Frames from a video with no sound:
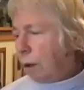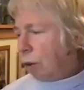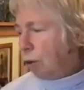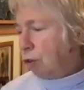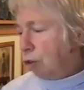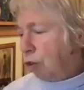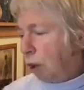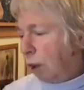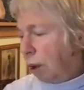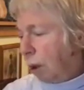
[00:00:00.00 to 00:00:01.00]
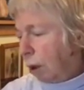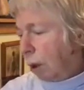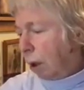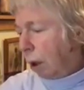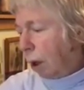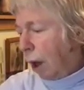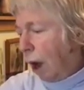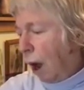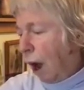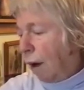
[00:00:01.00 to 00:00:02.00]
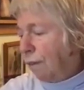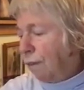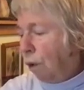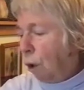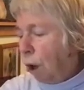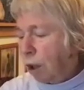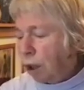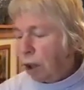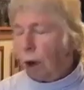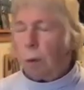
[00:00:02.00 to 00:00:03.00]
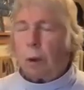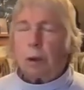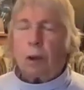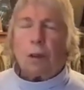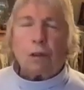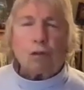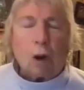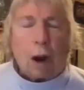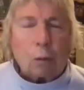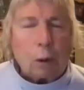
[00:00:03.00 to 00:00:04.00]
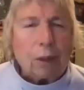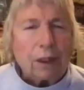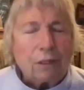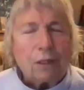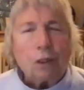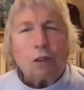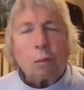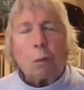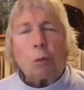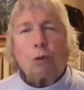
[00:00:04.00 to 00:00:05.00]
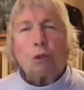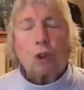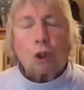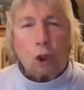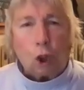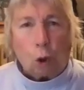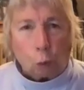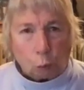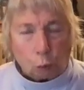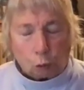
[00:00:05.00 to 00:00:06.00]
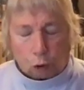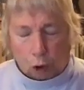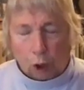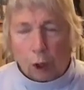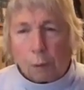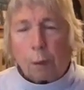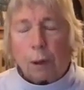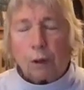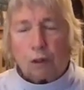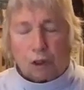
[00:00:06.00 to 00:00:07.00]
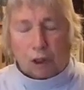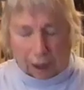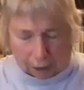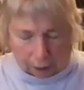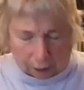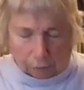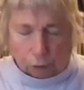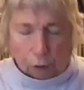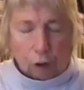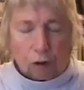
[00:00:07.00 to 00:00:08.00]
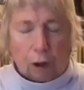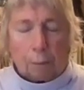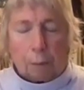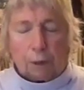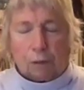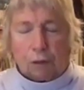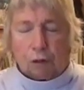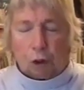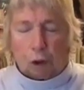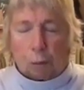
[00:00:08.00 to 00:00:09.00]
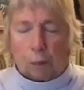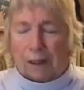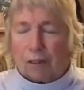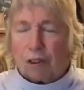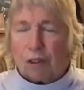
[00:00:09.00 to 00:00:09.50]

She'll avoid going to the chakra that feels most closed, but instead, for example, if the solar plexus